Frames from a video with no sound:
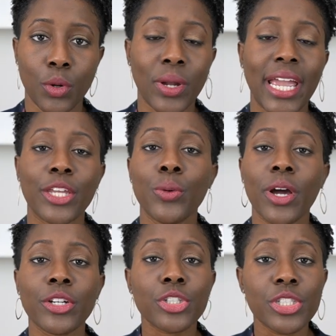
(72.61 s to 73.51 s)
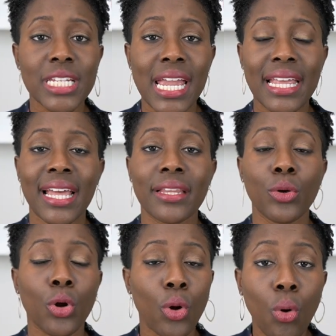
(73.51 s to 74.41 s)
Okay, you understand that
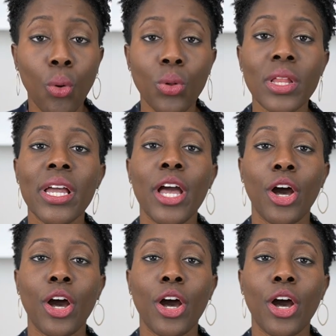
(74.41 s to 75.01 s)
the goal